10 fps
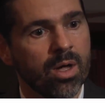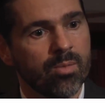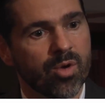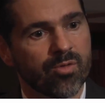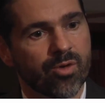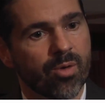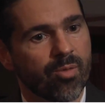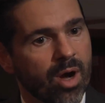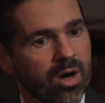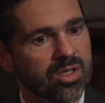But from
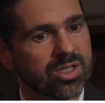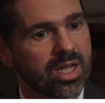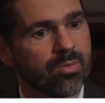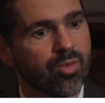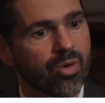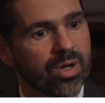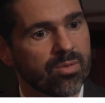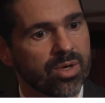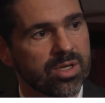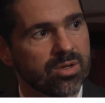our standpoint,
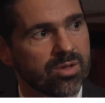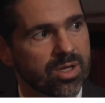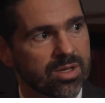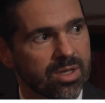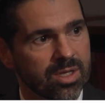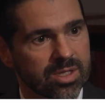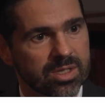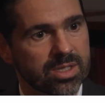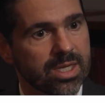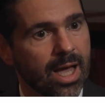we do think that this
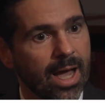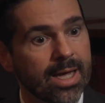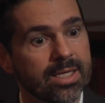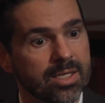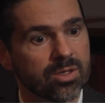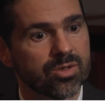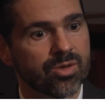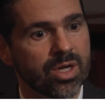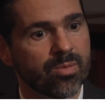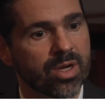is the ideal
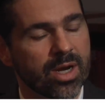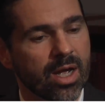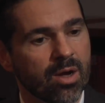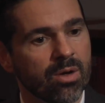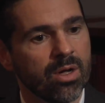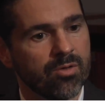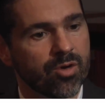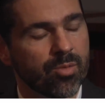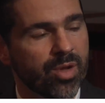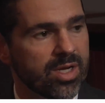treatment now
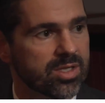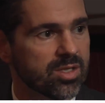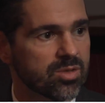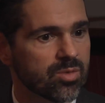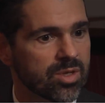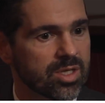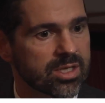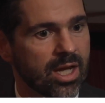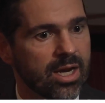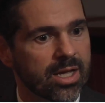for patients with this
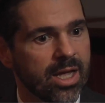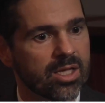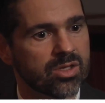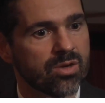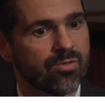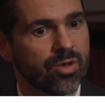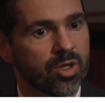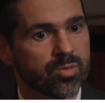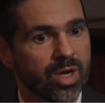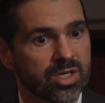kind of cancer. And for
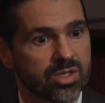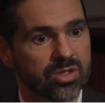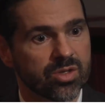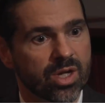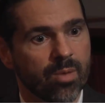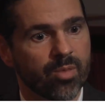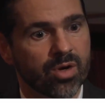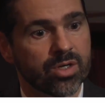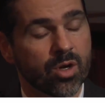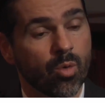those patients who come here
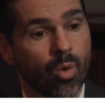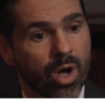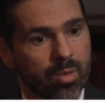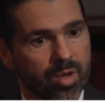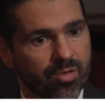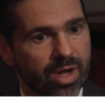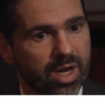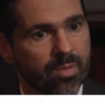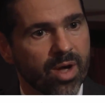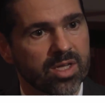and don't want to be
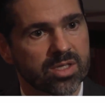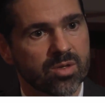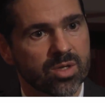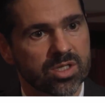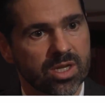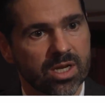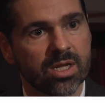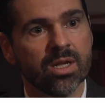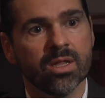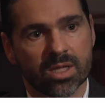randomized into a study,
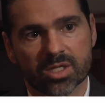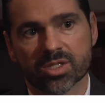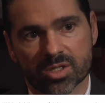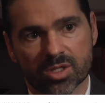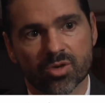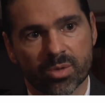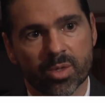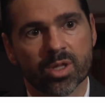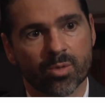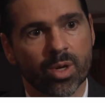this is the
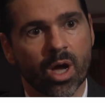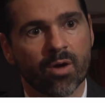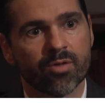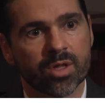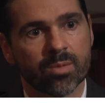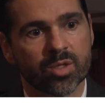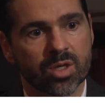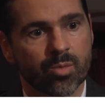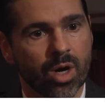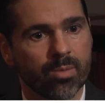treatment that we offer them as our
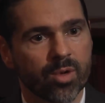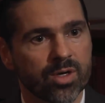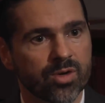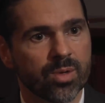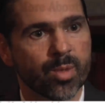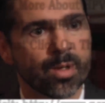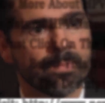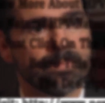primary treatment.